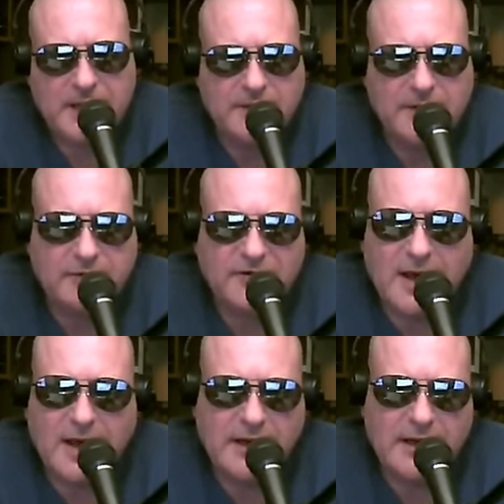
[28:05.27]
They are
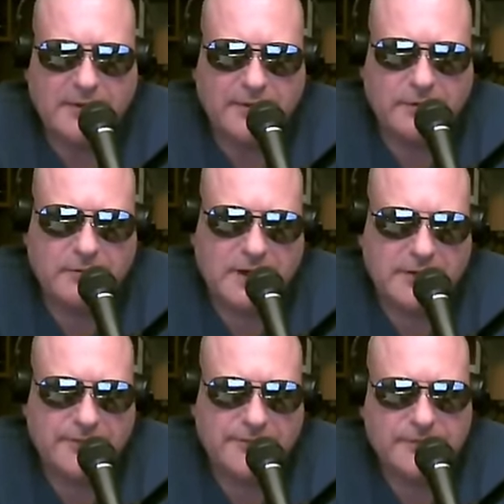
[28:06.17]
tied into the
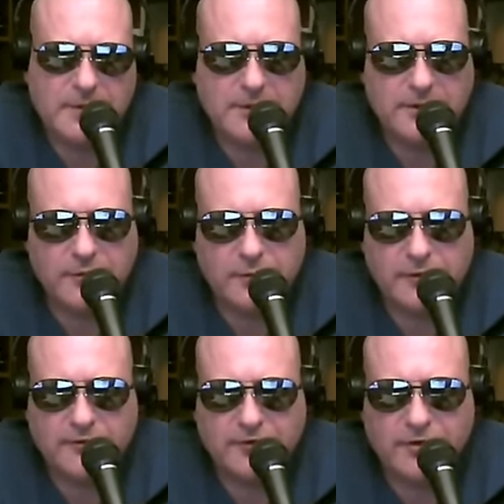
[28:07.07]
grid. In other
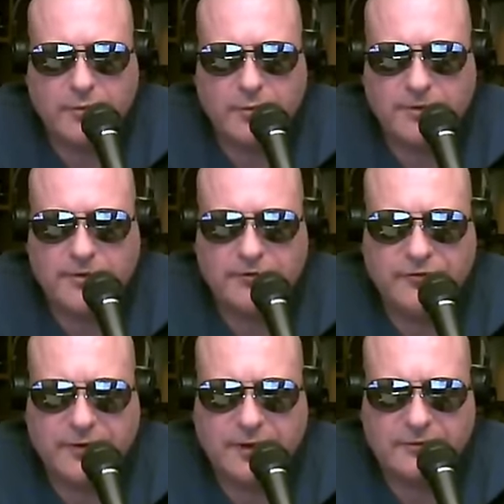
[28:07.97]
words, you are
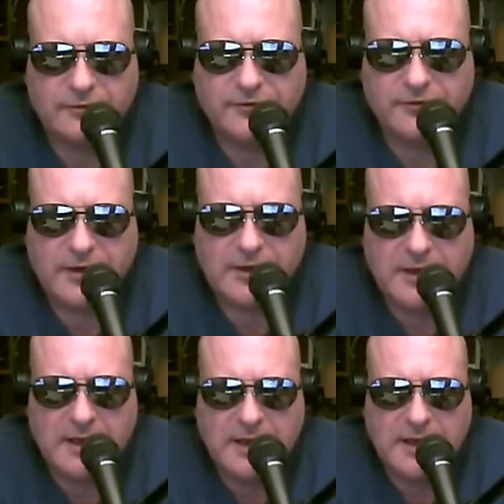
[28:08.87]
producing electricity.
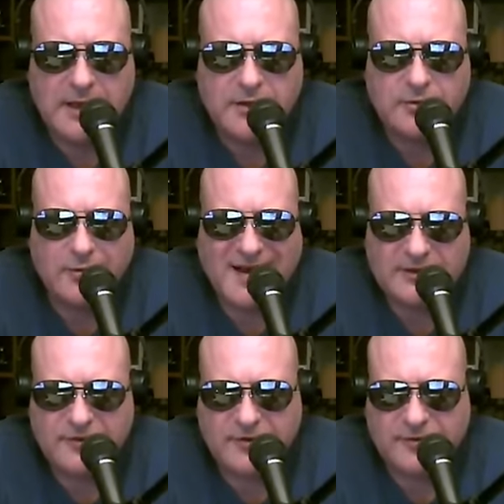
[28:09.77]
Your
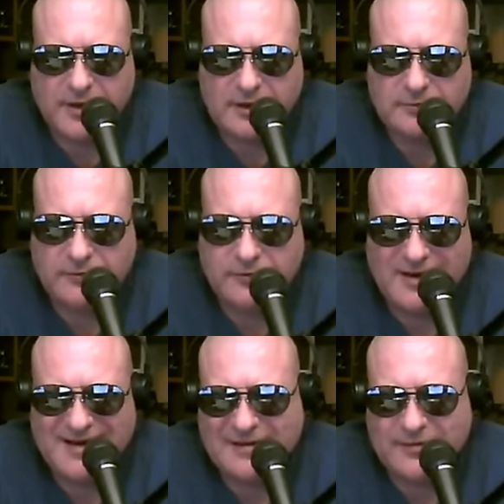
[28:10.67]
excess electricity
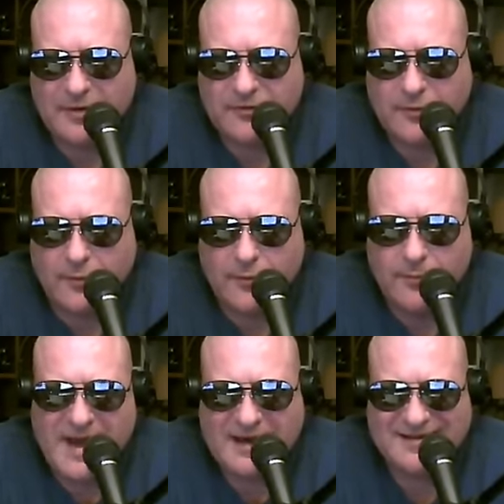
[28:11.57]
gets sold
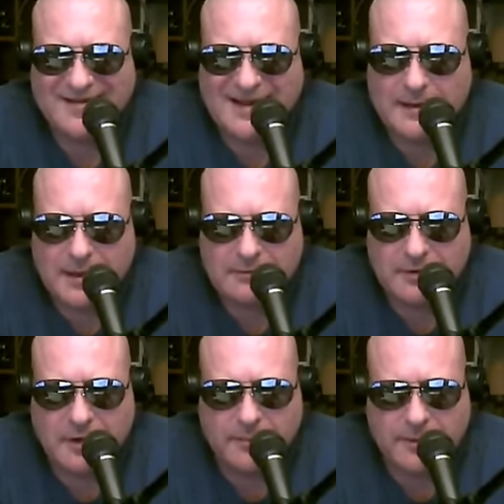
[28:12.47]
back to the electric
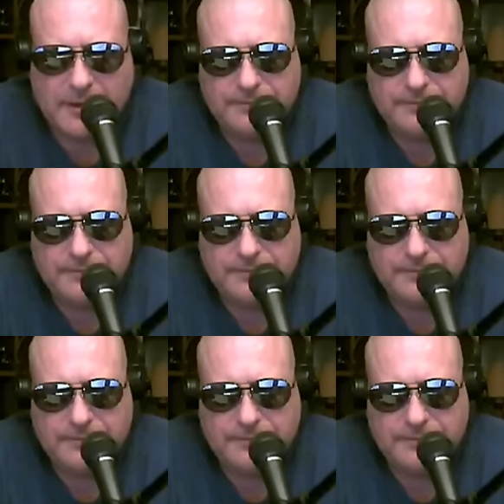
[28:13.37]
company.